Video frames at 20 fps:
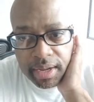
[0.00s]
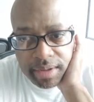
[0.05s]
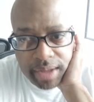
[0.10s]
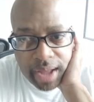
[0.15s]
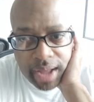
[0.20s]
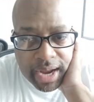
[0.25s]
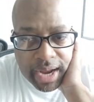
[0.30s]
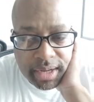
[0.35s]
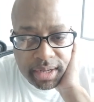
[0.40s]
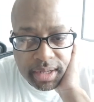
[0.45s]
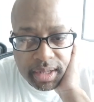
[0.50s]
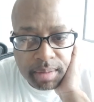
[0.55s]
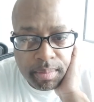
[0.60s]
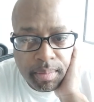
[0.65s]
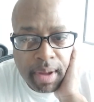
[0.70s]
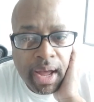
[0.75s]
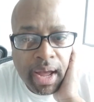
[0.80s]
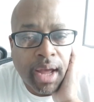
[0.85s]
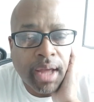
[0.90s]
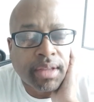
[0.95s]
Honestly,
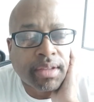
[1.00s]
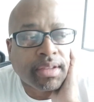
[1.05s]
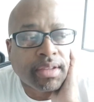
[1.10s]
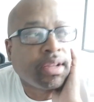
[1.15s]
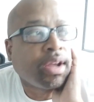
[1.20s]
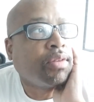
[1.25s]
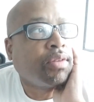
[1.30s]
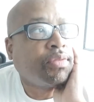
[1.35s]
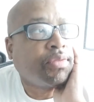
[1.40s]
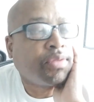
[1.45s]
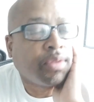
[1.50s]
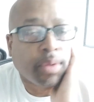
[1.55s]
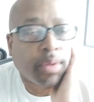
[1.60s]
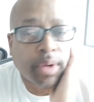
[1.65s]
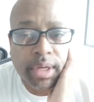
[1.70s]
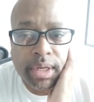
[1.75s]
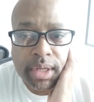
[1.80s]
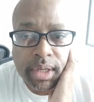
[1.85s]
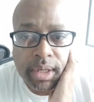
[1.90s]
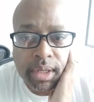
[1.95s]
my
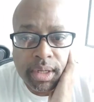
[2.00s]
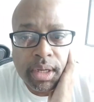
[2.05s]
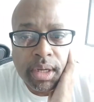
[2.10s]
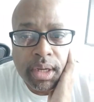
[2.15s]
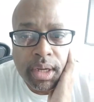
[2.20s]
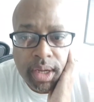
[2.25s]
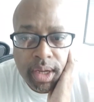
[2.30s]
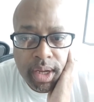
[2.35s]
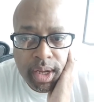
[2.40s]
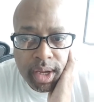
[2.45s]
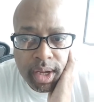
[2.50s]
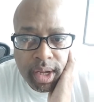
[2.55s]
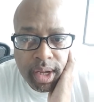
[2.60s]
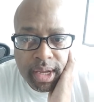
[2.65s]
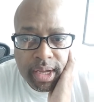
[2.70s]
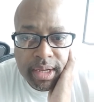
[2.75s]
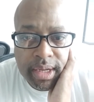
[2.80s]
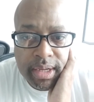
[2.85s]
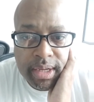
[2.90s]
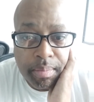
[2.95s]
self-critique
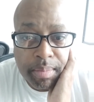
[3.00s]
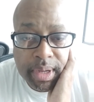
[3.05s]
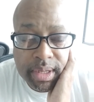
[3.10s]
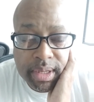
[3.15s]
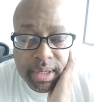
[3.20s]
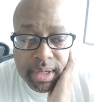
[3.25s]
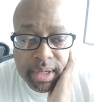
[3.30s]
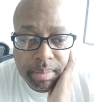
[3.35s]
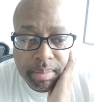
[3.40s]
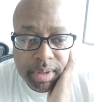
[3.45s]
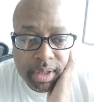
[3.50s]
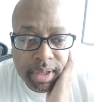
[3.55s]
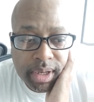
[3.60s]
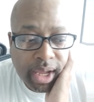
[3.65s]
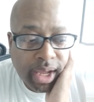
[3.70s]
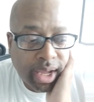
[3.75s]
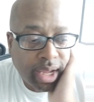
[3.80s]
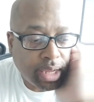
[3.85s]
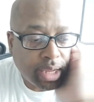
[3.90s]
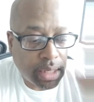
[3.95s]
is I mixed up the
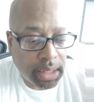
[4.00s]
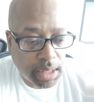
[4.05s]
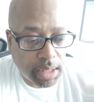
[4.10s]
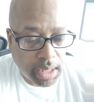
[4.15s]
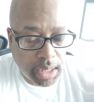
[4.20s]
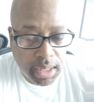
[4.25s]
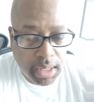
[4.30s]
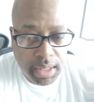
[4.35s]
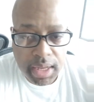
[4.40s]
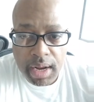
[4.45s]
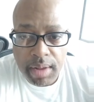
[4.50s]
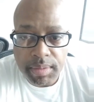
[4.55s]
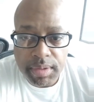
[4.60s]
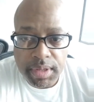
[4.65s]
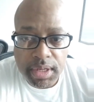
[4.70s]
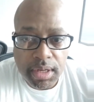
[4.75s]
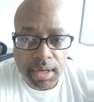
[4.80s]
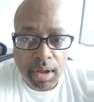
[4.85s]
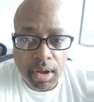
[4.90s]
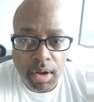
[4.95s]
days that I was
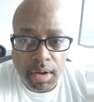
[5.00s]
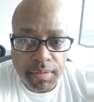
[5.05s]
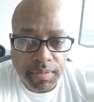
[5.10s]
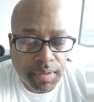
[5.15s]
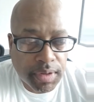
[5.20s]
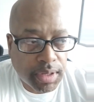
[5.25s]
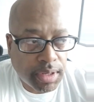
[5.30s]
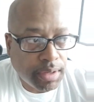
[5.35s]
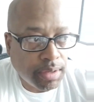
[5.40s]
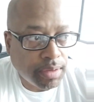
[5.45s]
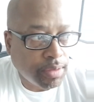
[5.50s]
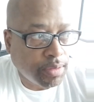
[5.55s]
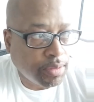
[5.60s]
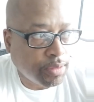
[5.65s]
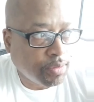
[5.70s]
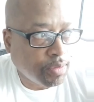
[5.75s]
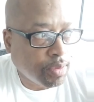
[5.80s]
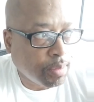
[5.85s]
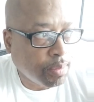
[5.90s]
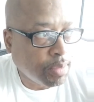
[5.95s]
in the office
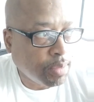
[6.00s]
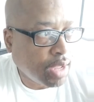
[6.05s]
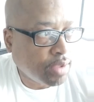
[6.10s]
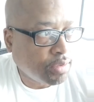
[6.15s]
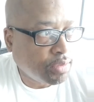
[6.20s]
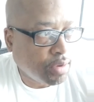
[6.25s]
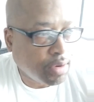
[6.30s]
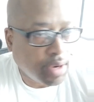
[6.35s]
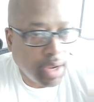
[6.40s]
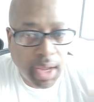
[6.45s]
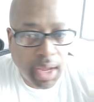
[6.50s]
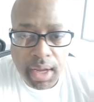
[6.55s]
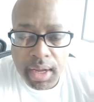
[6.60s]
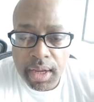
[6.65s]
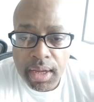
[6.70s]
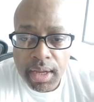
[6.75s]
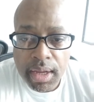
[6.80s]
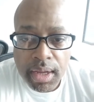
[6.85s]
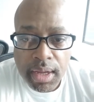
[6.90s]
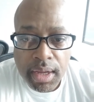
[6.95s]
from yesterday.
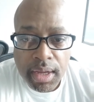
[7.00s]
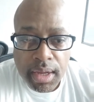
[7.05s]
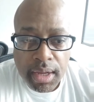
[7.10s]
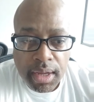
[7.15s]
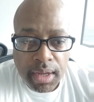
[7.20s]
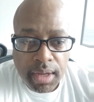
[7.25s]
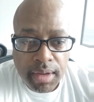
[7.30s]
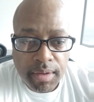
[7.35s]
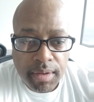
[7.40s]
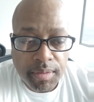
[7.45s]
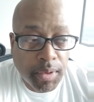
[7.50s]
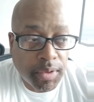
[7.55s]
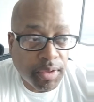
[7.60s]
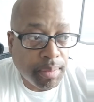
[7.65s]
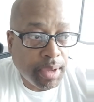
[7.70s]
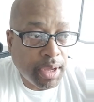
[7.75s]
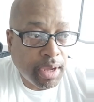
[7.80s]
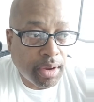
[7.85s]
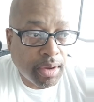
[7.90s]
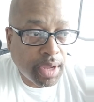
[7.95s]
Supposed to
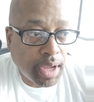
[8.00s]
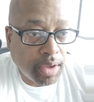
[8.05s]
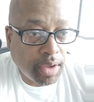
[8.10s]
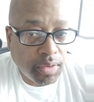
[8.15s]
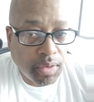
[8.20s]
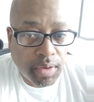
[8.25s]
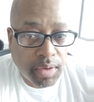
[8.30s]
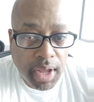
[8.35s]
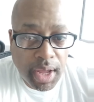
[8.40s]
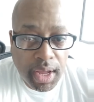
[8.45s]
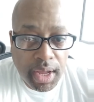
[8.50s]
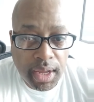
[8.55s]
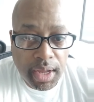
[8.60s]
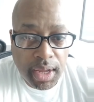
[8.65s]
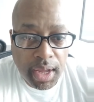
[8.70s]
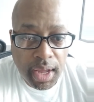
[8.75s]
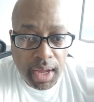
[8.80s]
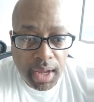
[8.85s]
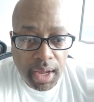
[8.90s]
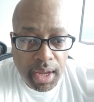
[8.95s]
be here yesterday
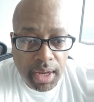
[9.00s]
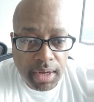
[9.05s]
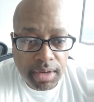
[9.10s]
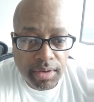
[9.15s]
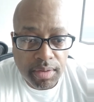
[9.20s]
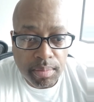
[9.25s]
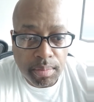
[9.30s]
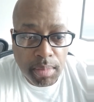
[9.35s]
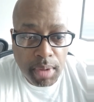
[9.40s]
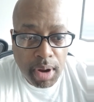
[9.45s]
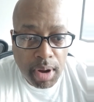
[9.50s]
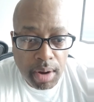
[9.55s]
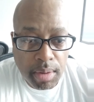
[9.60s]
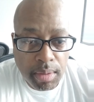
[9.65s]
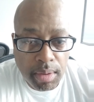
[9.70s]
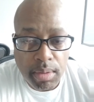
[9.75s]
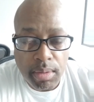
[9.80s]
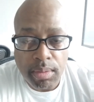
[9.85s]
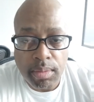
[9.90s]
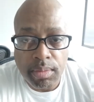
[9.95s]
and tomorrow.